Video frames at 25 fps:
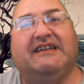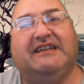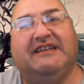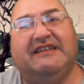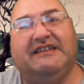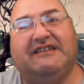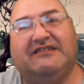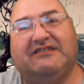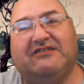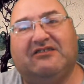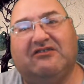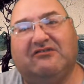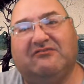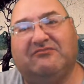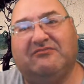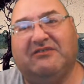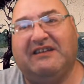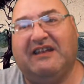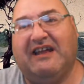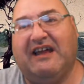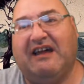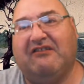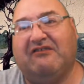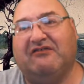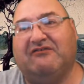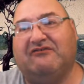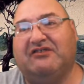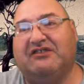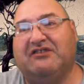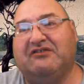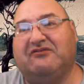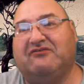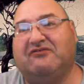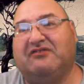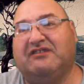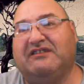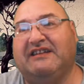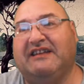He showed me how to
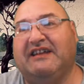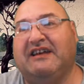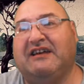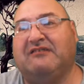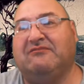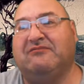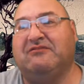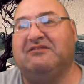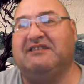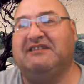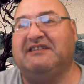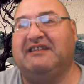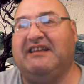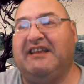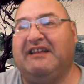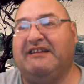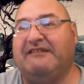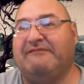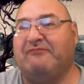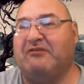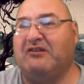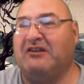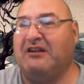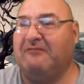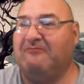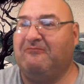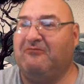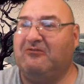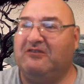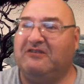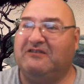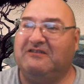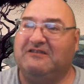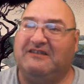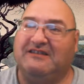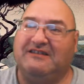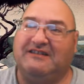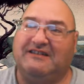record the album tape, but I put
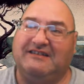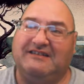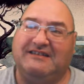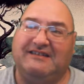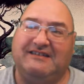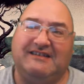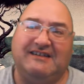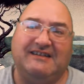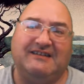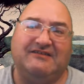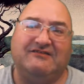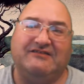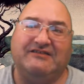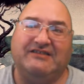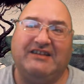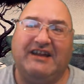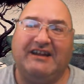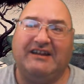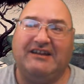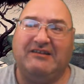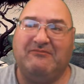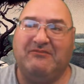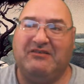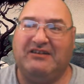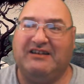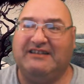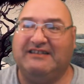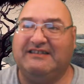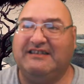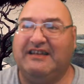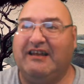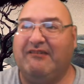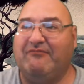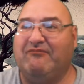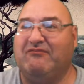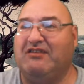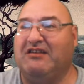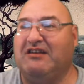it on a single 90 minute
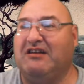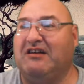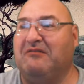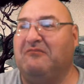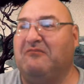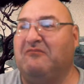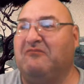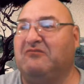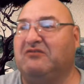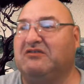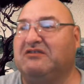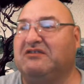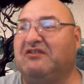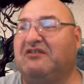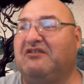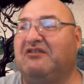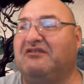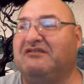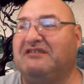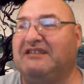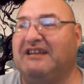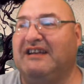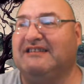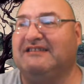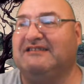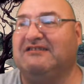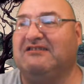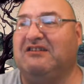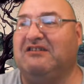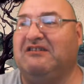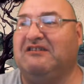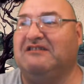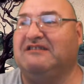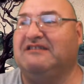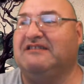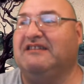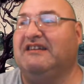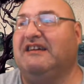tape. The album was called
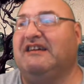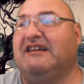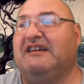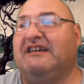Yessongs.